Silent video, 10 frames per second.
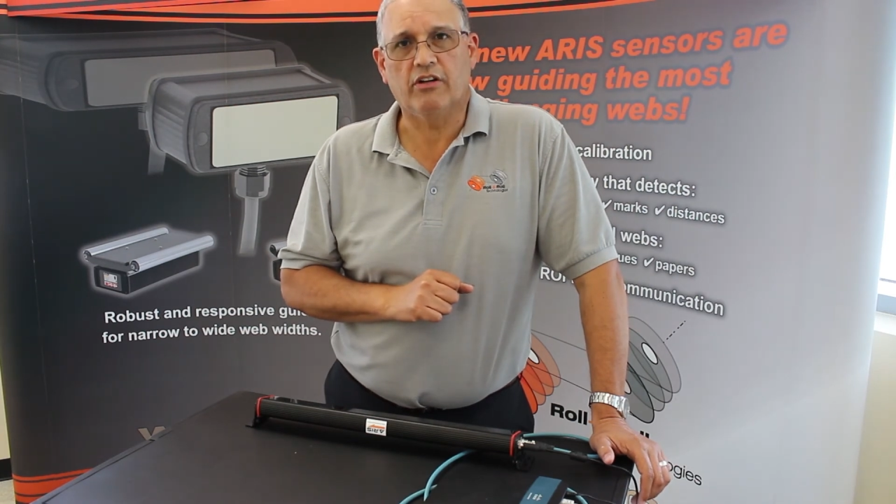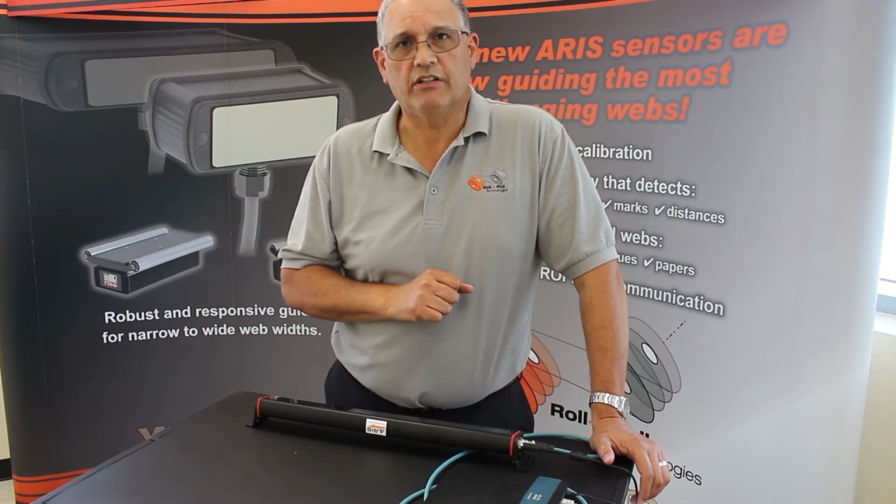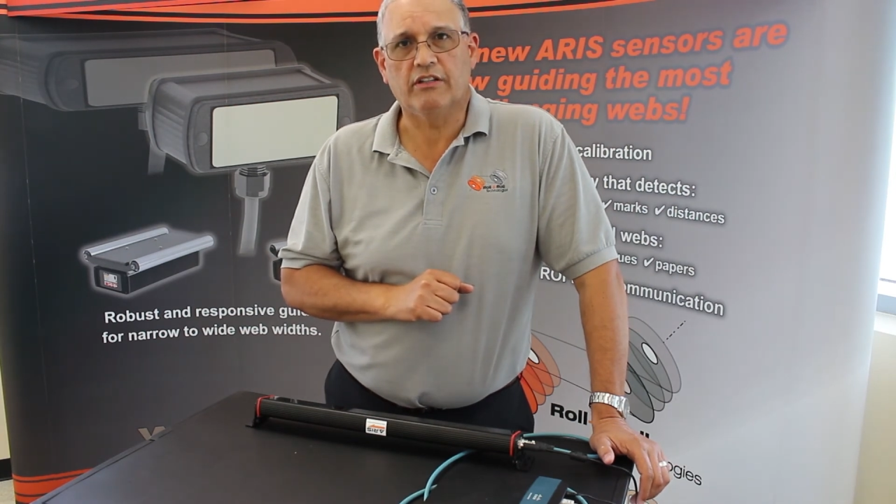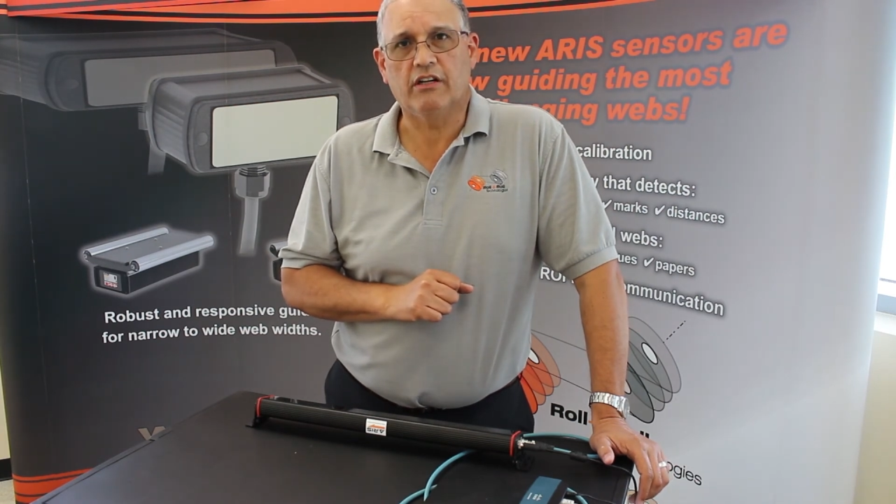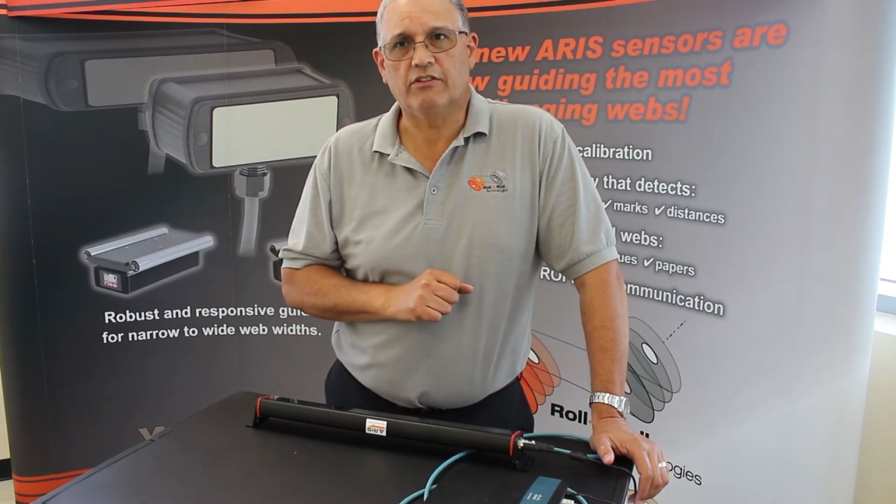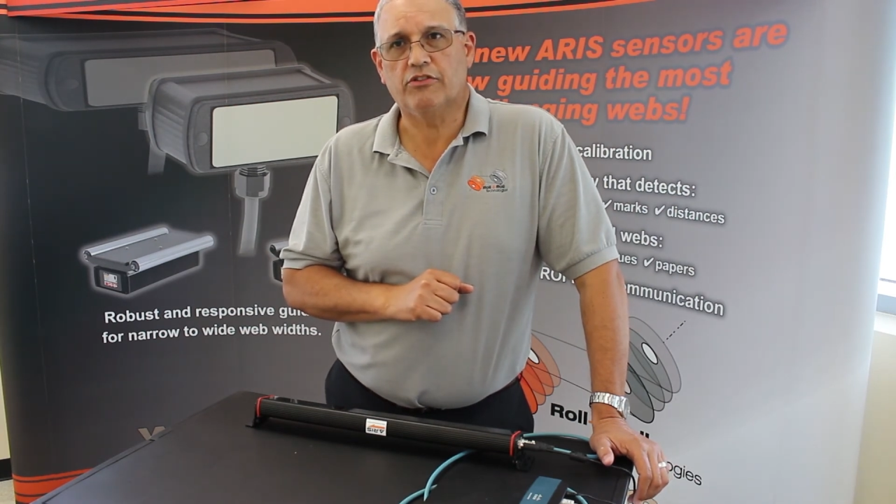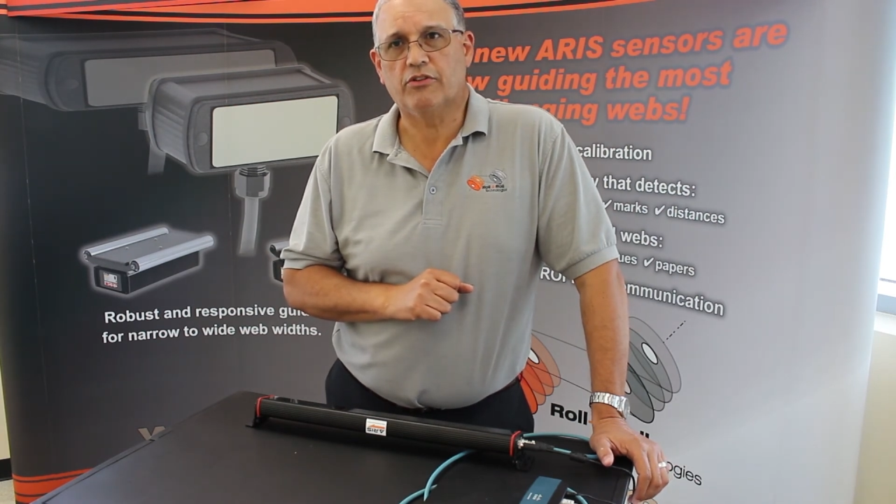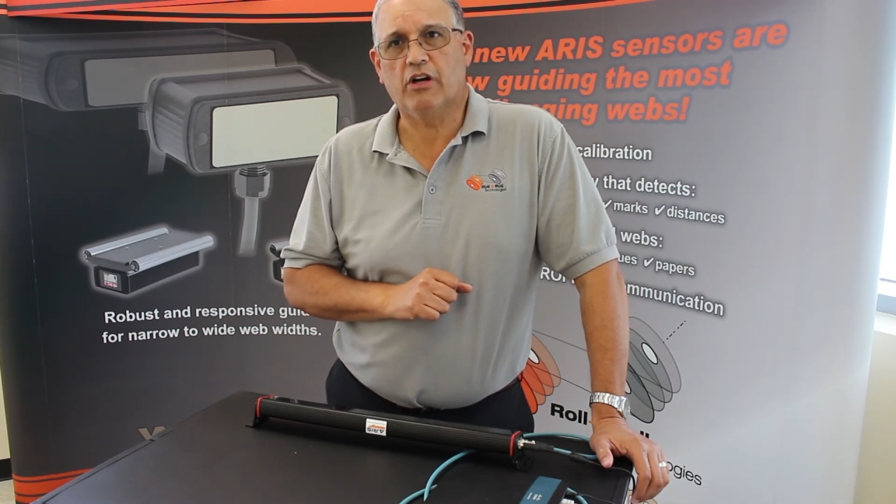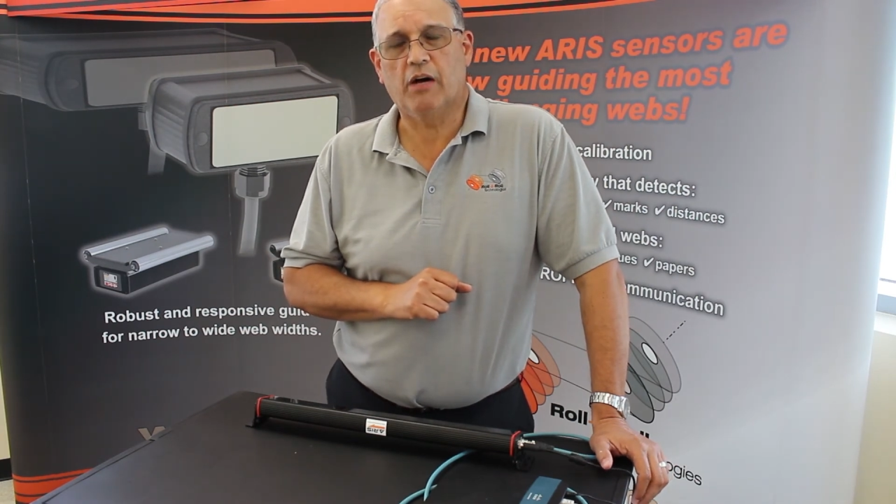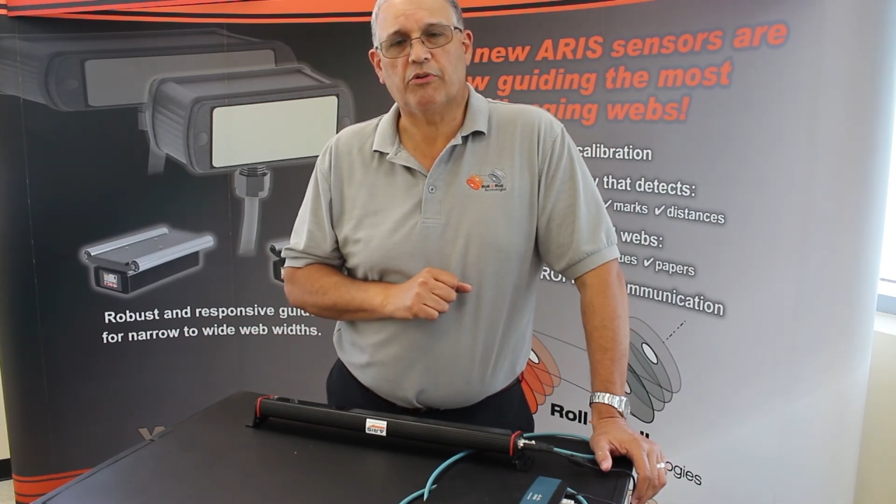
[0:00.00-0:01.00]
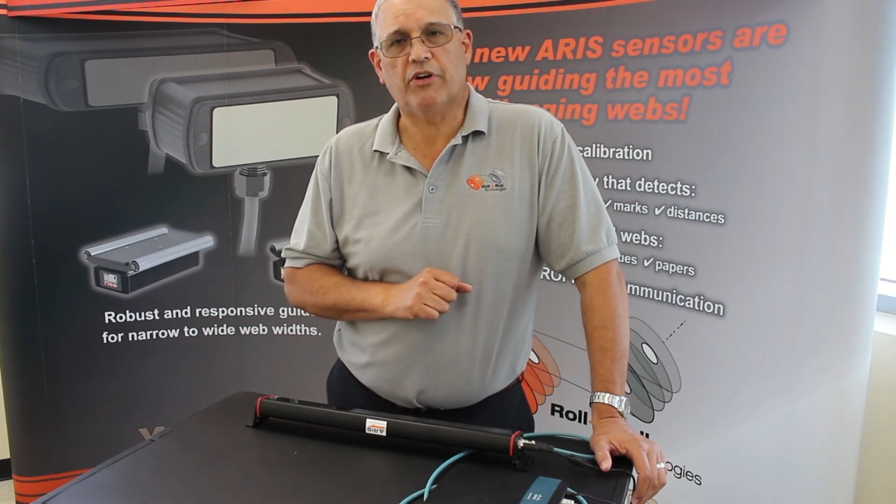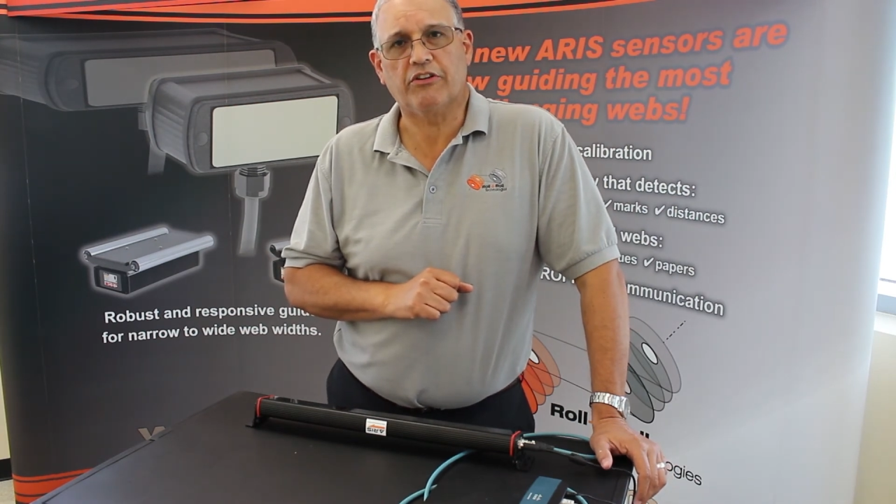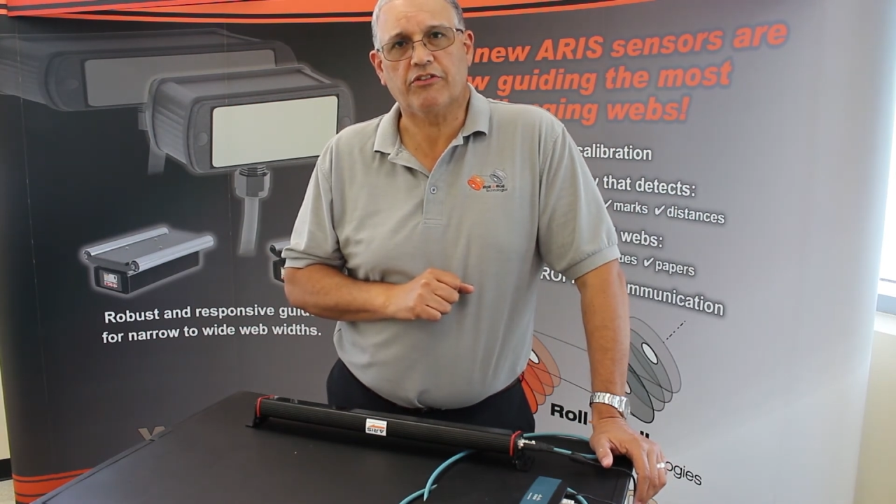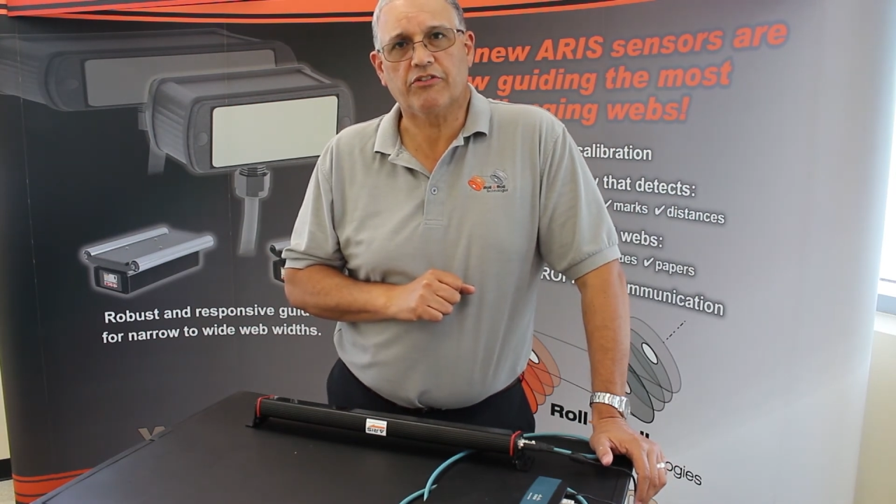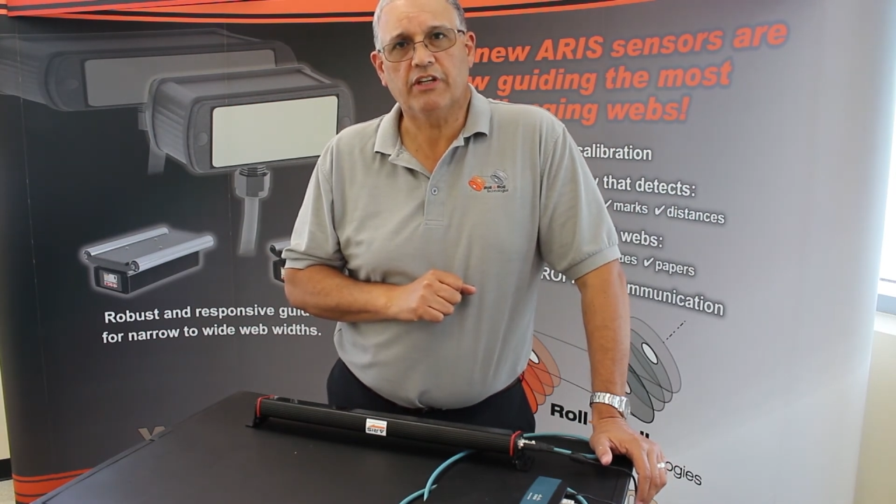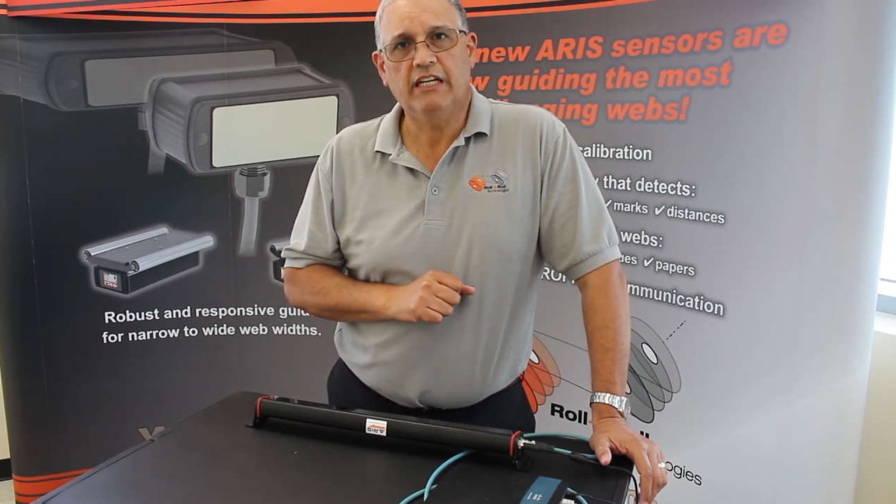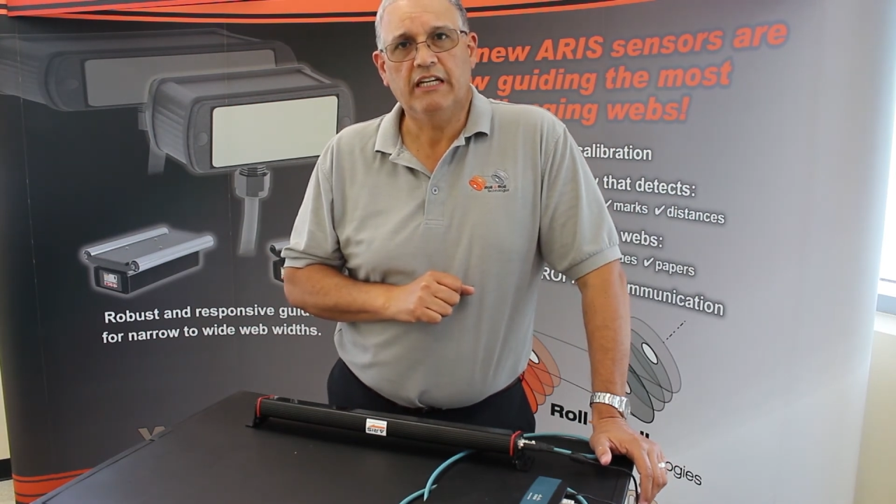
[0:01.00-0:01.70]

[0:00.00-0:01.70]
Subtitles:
on your operations.